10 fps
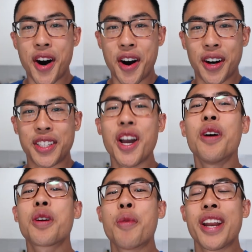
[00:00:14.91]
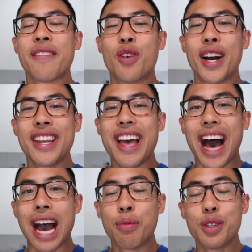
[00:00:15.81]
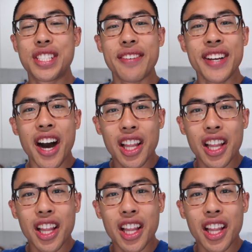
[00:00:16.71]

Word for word: Oh, yo, good morning everyone. I'm receiving